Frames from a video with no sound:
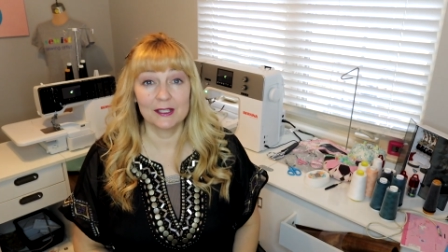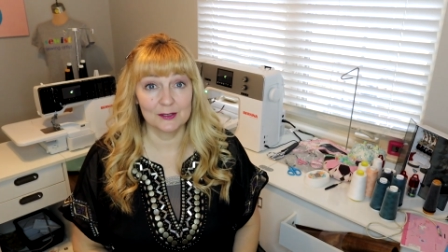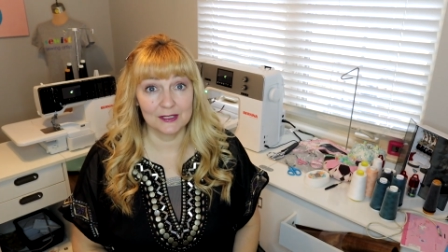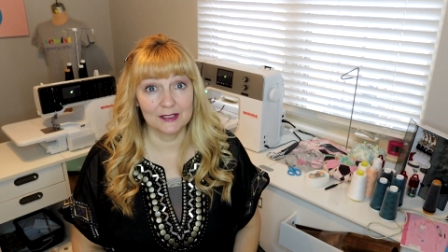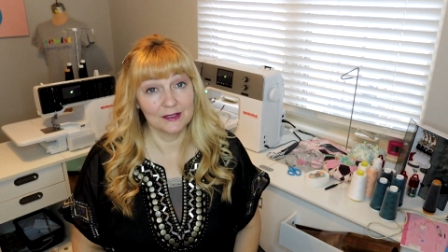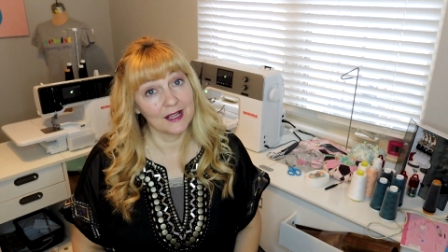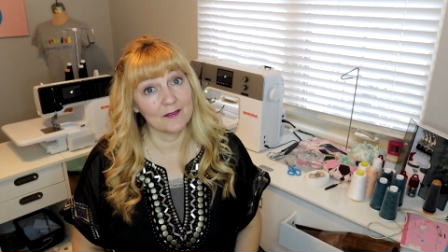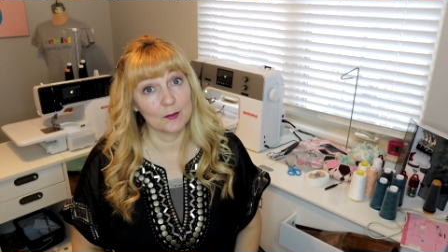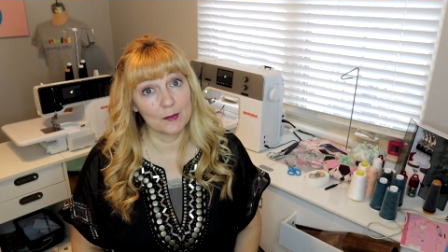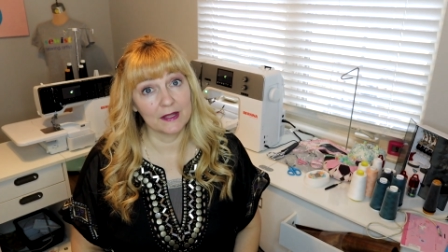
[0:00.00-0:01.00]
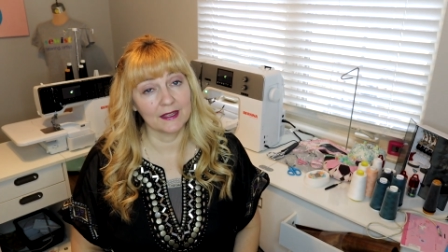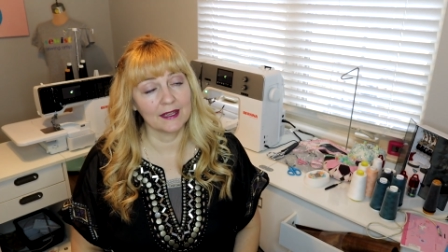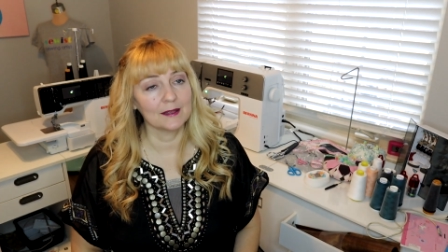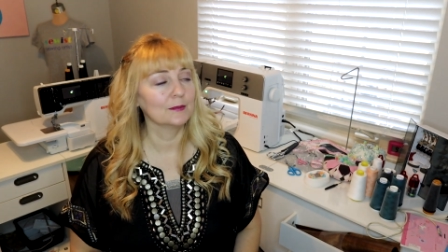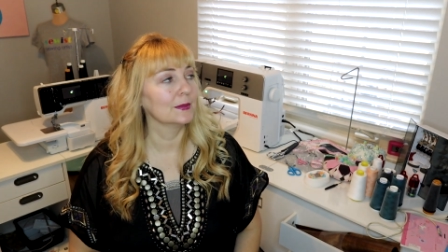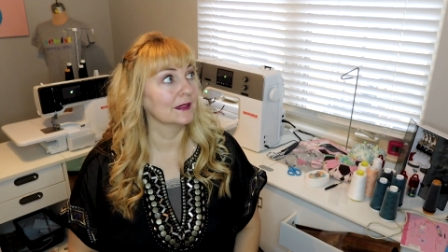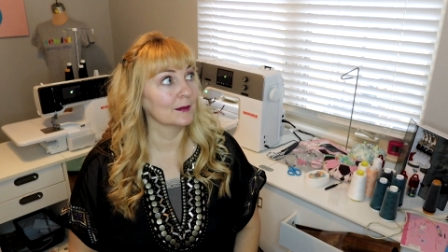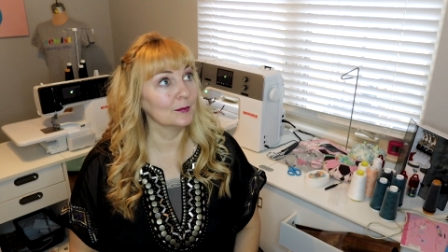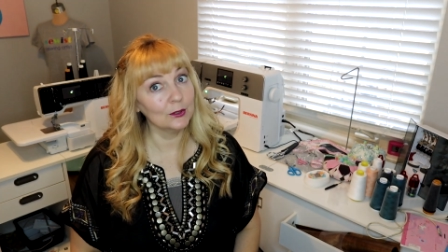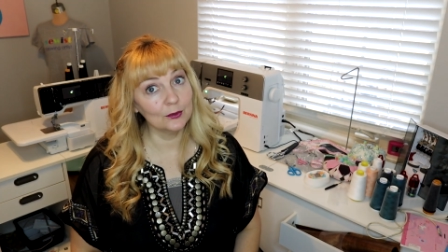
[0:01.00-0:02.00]
I usually have them a month ahead, but
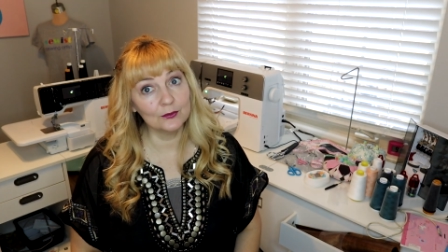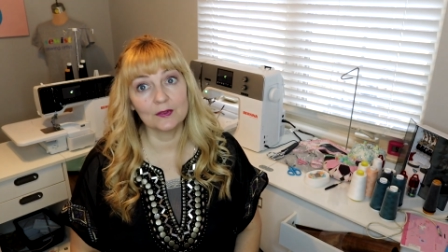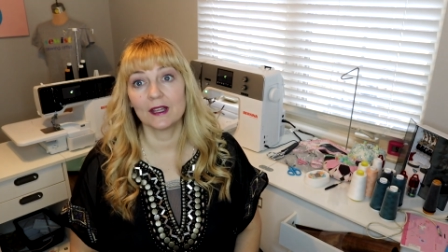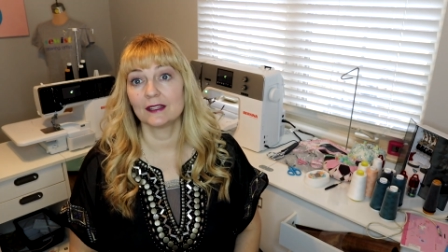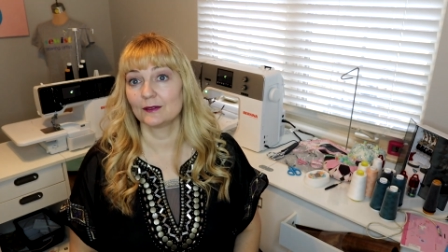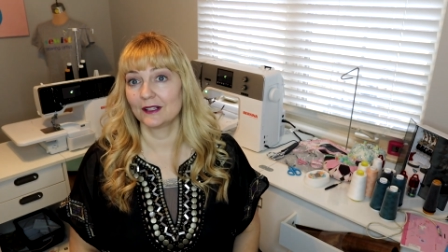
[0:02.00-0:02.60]
the move and the